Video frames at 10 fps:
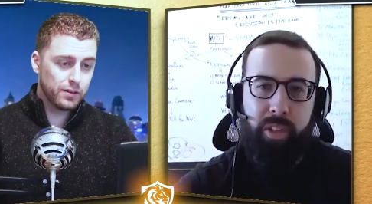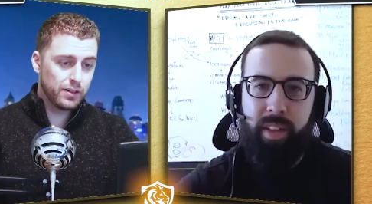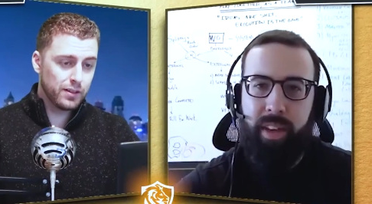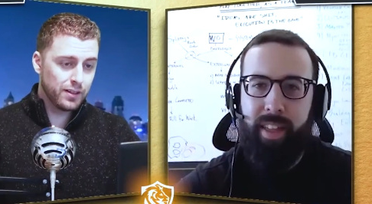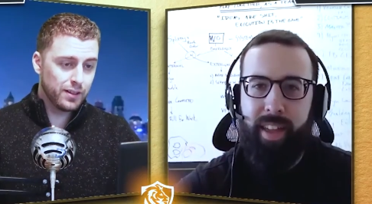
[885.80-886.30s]

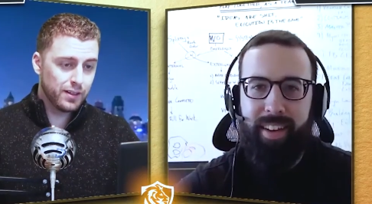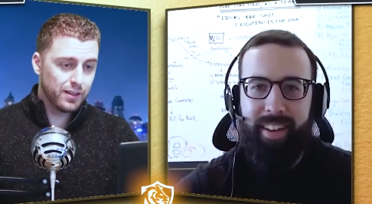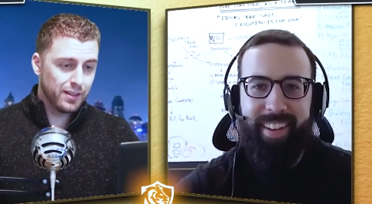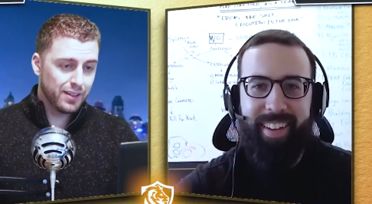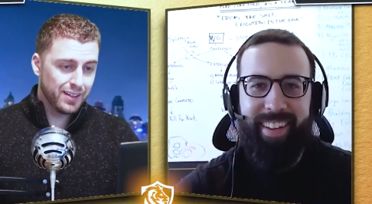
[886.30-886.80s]
Speaker 1: like that,
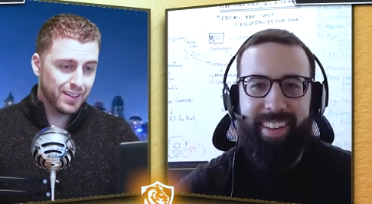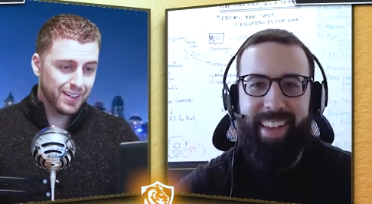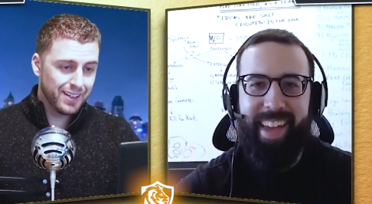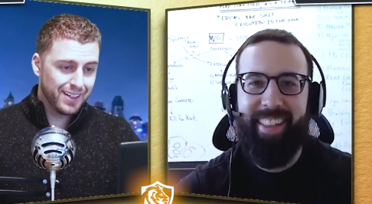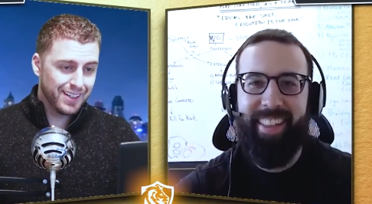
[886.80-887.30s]

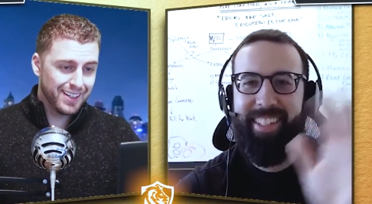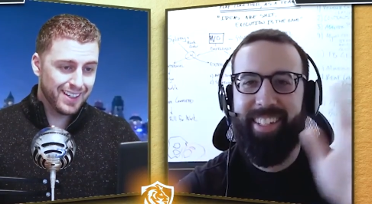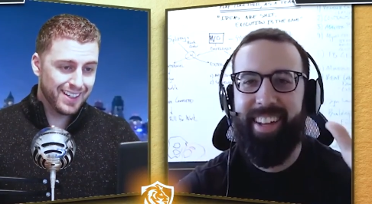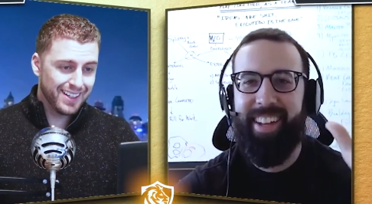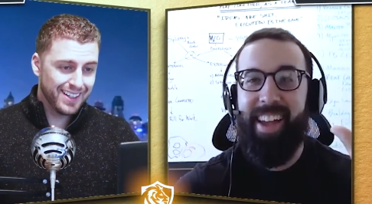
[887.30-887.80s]
hey, listen,
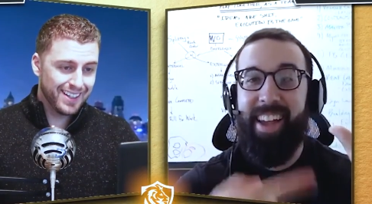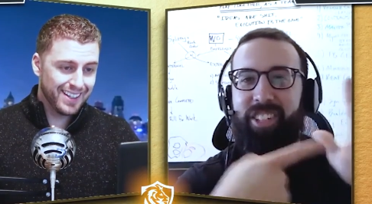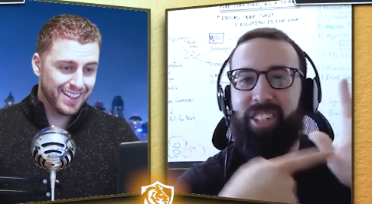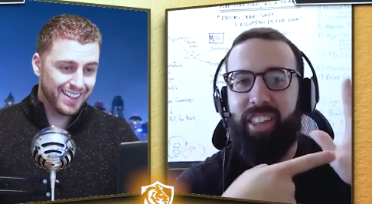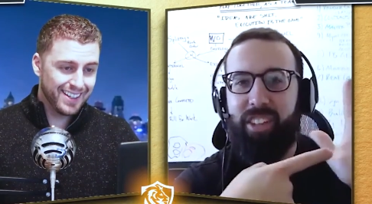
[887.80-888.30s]

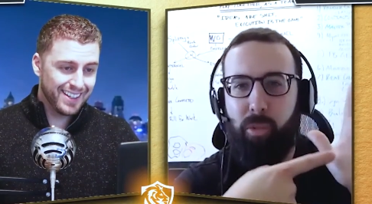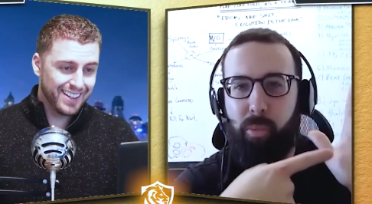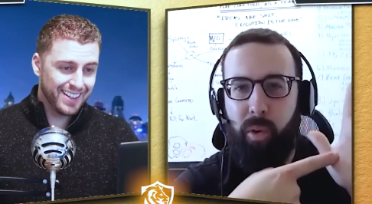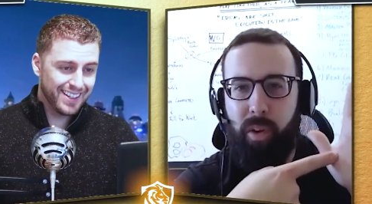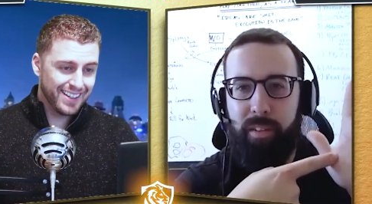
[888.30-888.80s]
check this
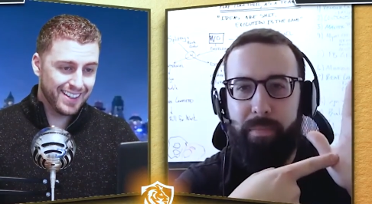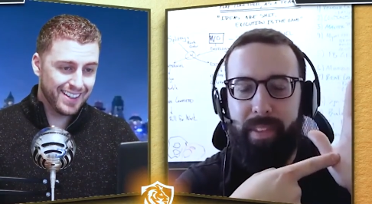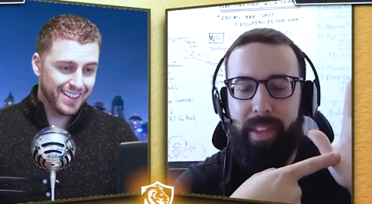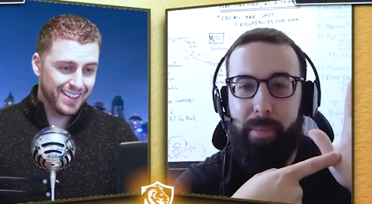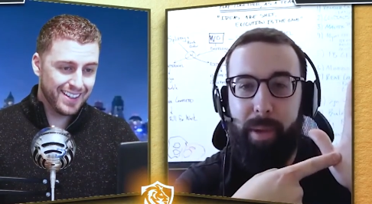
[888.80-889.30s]
report.
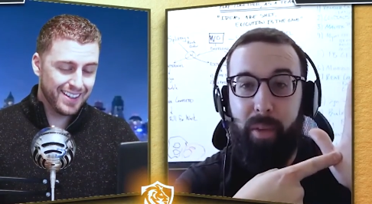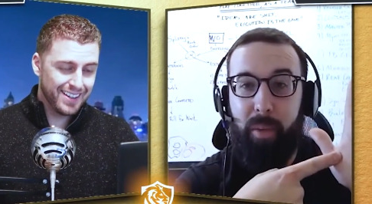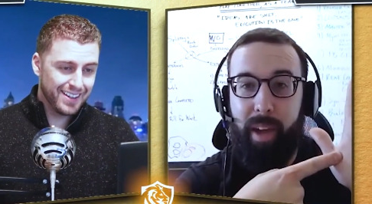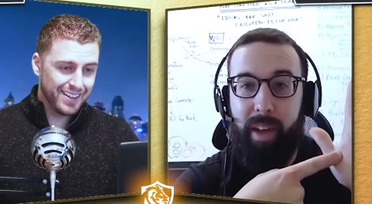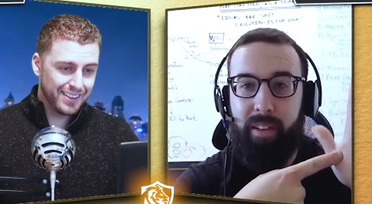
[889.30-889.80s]
And by the
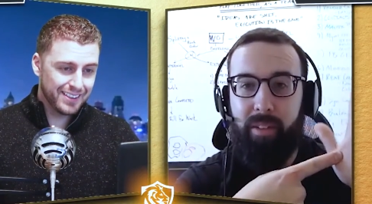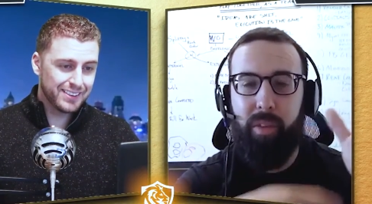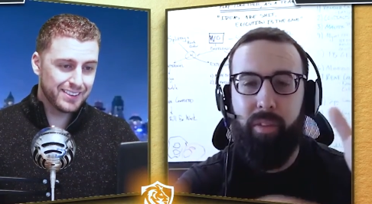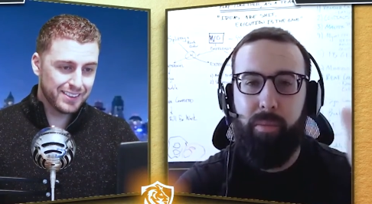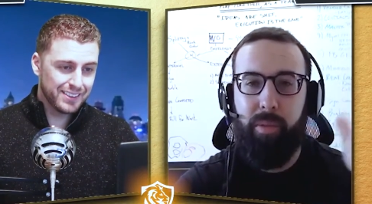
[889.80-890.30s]
way, we've
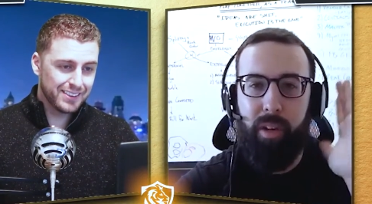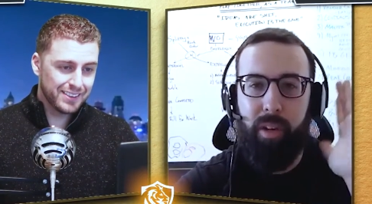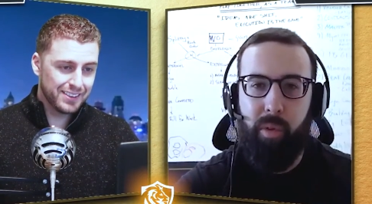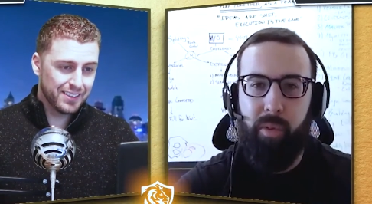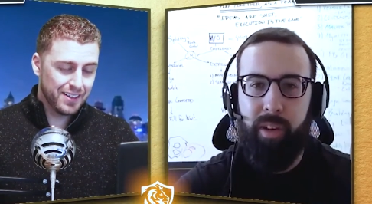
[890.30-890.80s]
completed
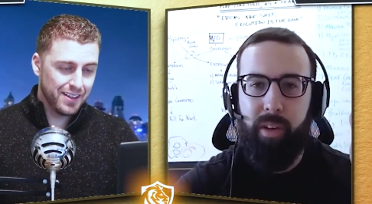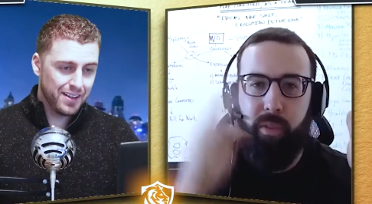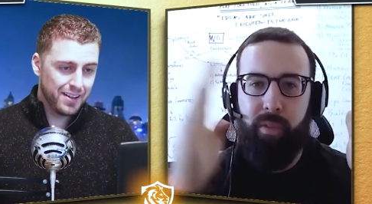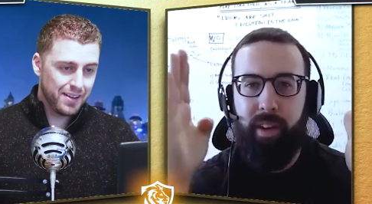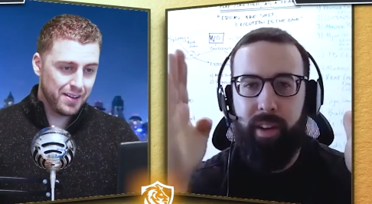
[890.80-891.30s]
move-in and
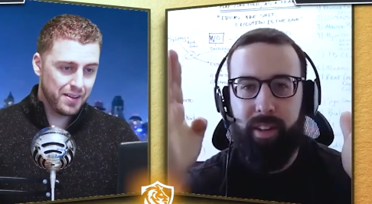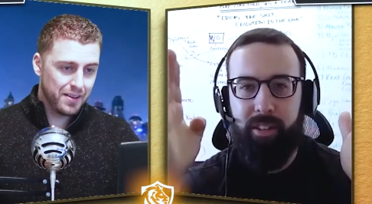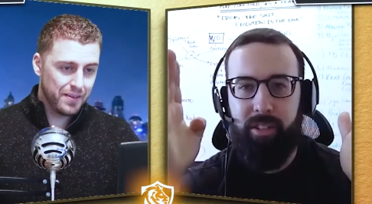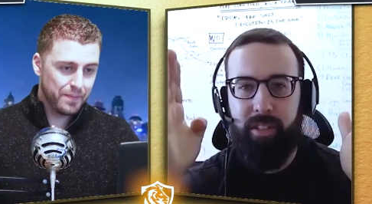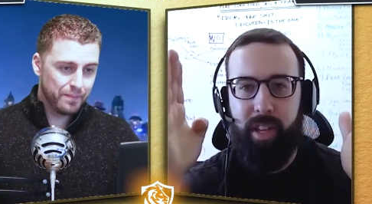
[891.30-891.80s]
move-out condition
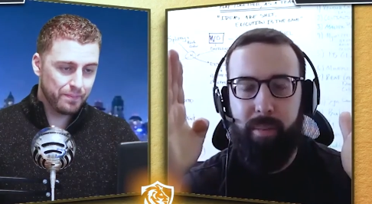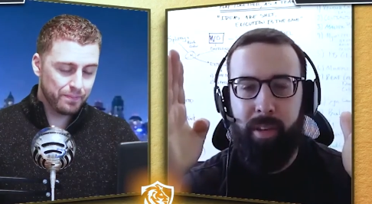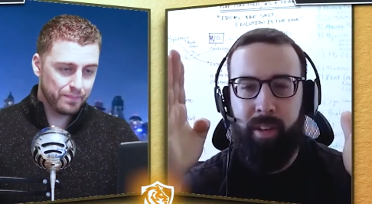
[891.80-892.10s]
statement.